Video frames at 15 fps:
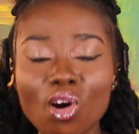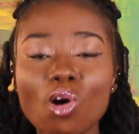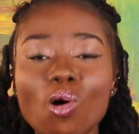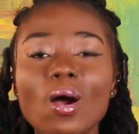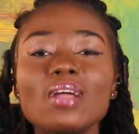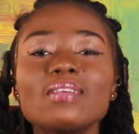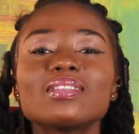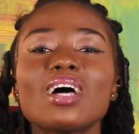
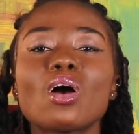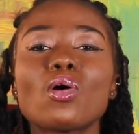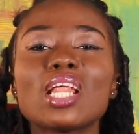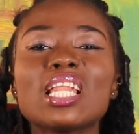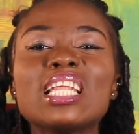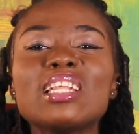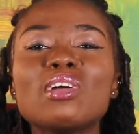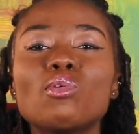or if
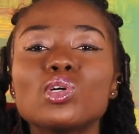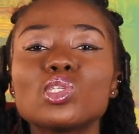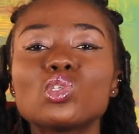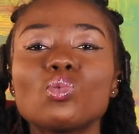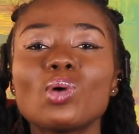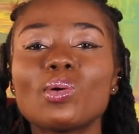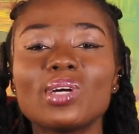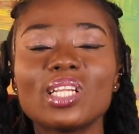Sarkodie didn't want to
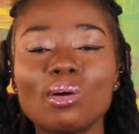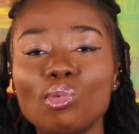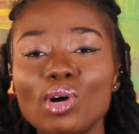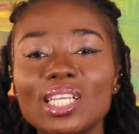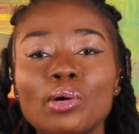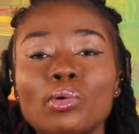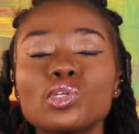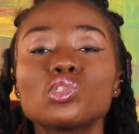work with the boy,
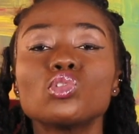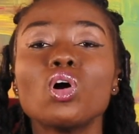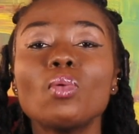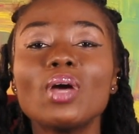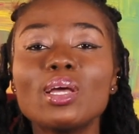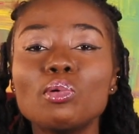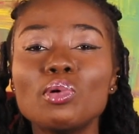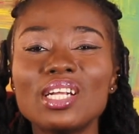there was no
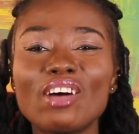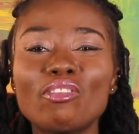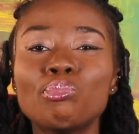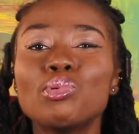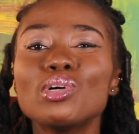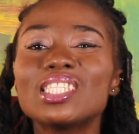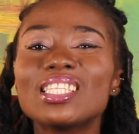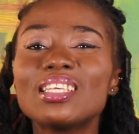way he would have
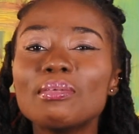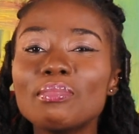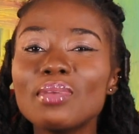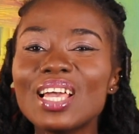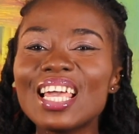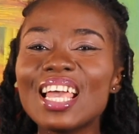put him